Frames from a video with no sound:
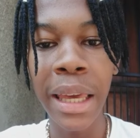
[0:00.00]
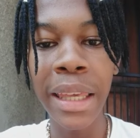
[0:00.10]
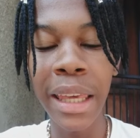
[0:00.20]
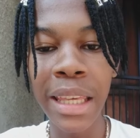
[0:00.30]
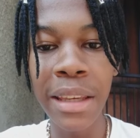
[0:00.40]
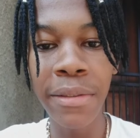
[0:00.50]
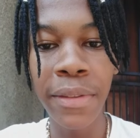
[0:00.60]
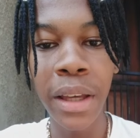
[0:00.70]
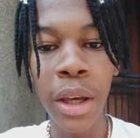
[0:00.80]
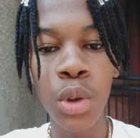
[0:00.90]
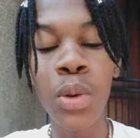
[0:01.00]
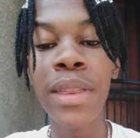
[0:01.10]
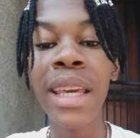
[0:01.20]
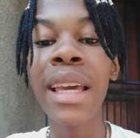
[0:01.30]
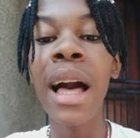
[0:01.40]
if you
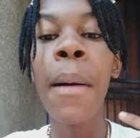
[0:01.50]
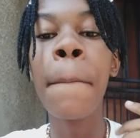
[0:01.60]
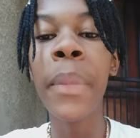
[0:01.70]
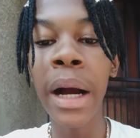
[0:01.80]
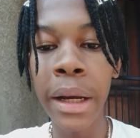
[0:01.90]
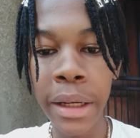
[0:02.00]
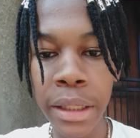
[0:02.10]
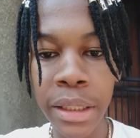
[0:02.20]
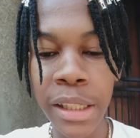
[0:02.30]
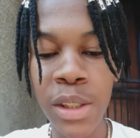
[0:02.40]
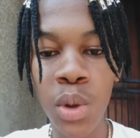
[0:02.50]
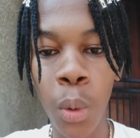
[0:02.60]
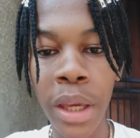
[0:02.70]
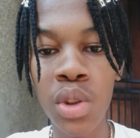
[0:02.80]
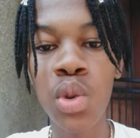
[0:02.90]
think a market is
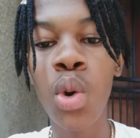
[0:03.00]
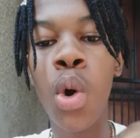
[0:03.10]
going to